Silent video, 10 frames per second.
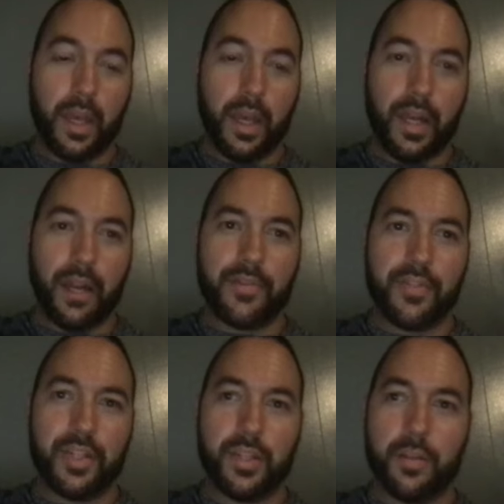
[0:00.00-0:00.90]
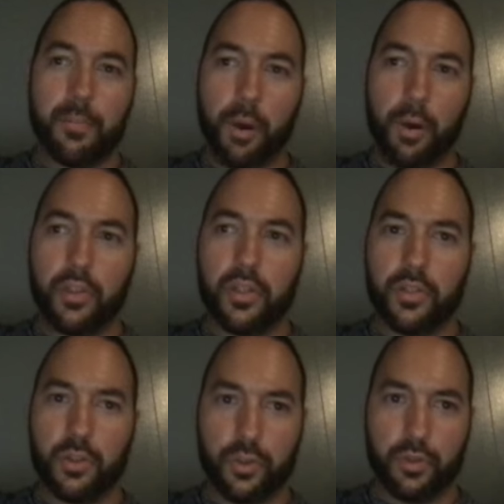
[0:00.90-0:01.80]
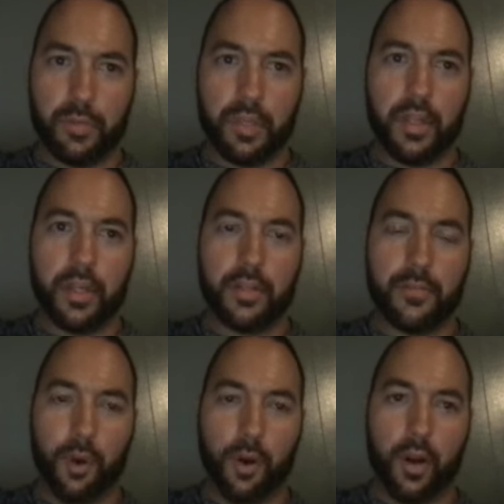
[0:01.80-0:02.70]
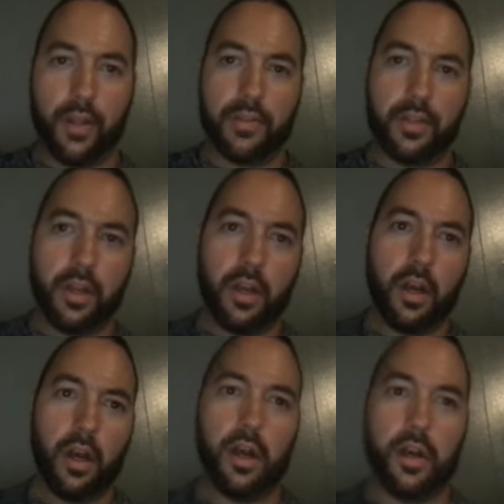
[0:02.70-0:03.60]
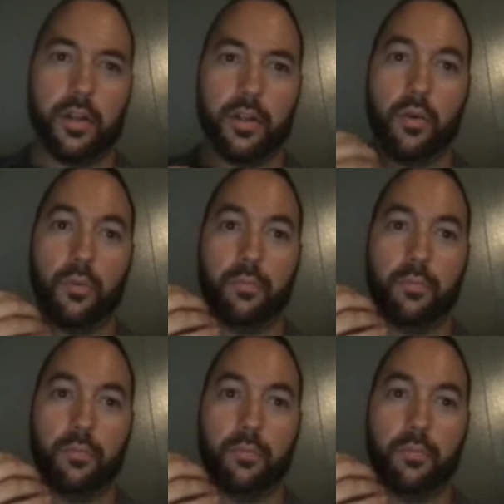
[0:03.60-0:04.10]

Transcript: And I've seen the posts on social media as far as uh, you know,